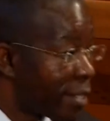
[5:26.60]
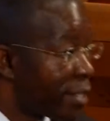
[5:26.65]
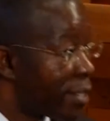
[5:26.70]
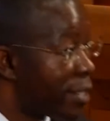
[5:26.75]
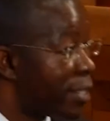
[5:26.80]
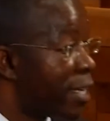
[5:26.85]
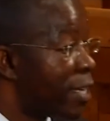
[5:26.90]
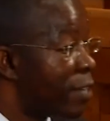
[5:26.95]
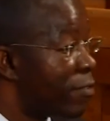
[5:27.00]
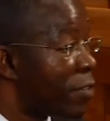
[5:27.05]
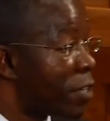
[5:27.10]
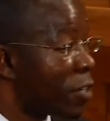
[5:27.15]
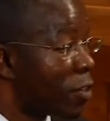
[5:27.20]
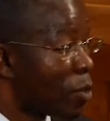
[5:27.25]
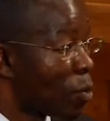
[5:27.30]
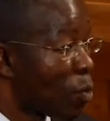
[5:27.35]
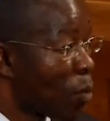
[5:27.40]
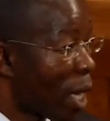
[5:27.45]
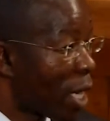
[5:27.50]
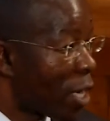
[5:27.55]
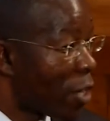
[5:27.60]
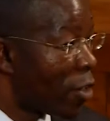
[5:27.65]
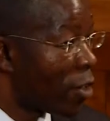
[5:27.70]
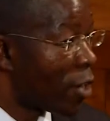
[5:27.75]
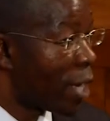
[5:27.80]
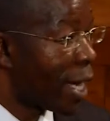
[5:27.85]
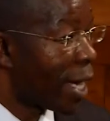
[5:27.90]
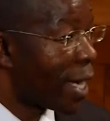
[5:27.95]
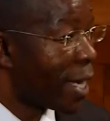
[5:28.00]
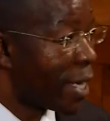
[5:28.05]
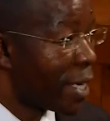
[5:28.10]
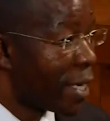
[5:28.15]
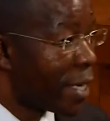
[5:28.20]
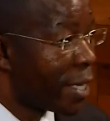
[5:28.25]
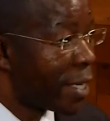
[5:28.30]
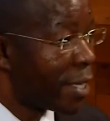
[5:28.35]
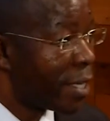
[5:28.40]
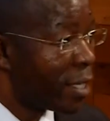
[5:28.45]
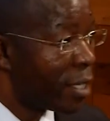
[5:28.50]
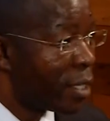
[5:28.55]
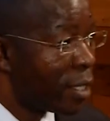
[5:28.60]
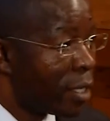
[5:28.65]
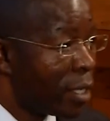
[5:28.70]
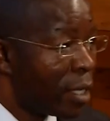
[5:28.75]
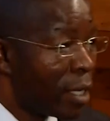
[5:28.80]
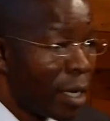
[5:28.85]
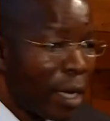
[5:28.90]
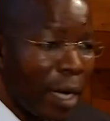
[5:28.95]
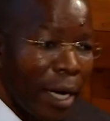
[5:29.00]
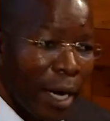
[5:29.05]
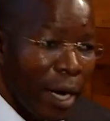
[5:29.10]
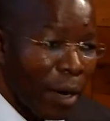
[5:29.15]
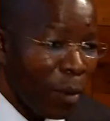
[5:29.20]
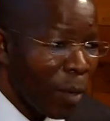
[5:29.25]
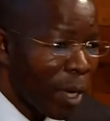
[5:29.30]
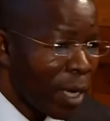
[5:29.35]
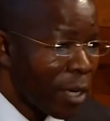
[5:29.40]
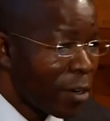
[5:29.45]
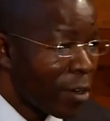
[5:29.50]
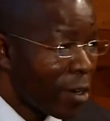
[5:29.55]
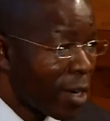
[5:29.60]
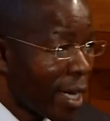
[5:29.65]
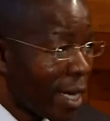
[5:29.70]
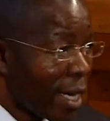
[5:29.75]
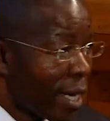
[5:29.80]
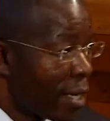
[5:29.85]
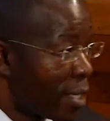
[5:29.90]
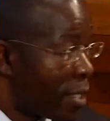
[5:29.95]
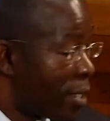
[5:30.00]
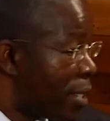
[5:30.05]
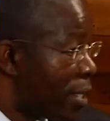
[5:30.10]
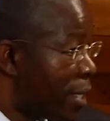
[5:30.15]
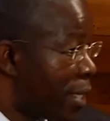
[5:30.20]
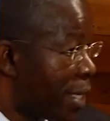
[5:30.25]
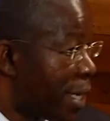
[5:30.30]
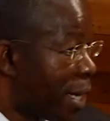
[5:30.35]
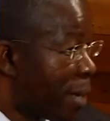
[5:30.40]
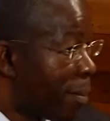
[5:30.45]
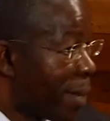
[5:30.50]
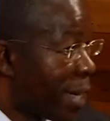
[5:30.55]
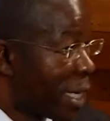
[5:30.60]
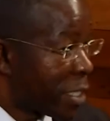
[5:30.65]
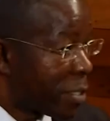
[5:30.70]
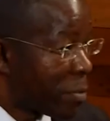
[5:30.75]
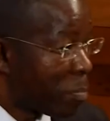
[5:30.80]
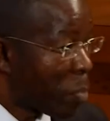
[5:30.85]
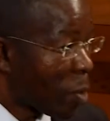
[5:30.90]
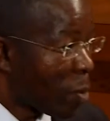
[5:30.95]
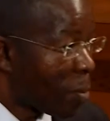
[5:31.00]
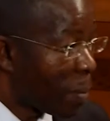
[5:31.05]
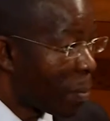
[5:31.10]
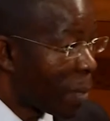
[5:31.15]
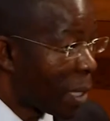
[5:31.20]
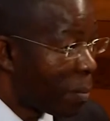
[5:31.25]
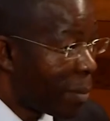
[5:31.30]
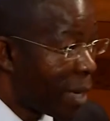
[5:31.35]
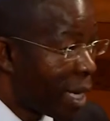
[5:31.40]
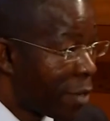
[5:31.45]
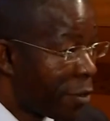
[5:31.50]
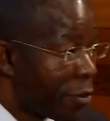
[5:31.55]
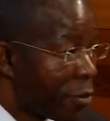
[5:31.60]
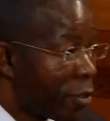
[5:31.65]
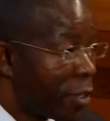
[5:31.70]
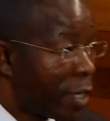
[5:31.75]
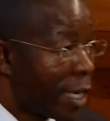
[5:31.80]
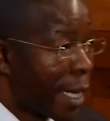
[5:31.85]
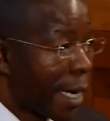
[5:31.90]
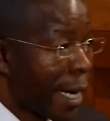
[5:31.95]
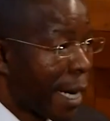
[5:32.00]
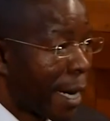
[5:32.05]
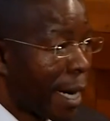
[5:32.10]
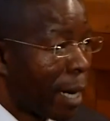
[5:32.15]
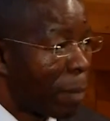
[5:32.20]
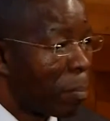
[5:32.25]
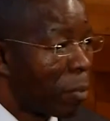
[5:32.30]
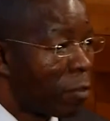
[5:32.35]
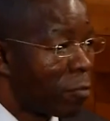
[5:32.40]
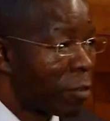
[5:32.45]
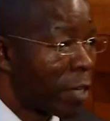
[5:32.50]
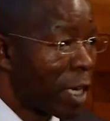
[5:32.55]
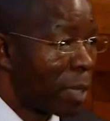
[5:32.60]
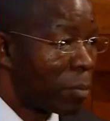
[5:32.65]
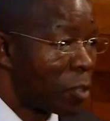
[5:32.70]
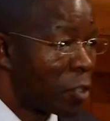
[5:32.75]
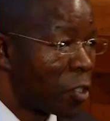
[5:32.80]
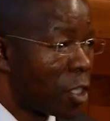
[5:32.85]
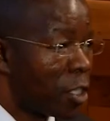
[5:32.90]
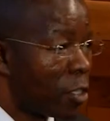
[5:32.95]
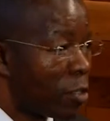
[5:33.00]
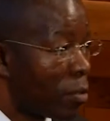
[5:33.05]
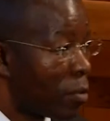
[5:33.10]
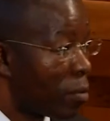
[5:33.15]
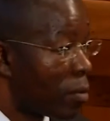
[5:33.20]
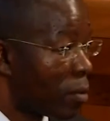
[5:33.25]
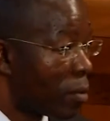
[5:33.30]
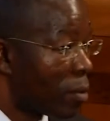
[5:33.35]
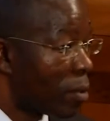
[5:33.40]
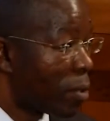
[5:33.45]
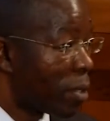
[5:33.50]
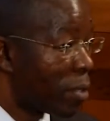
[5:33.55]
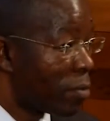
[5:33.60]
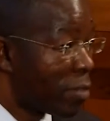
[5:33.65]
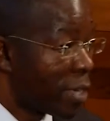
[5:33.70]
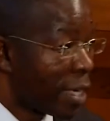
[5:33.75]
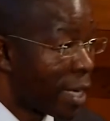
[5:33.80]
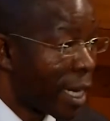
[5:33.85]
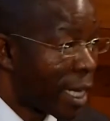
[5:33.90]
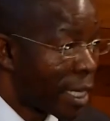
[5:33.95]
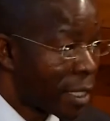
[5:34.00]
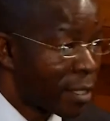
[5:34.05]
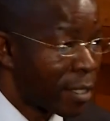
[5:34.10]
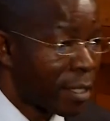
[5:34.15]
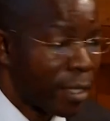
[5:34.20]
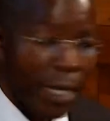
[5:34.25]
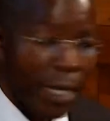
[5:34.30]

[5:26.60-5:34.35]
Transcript: is living on $1 a day. Uh, $1 here might probably buy you only a cup of cappuccino or even less,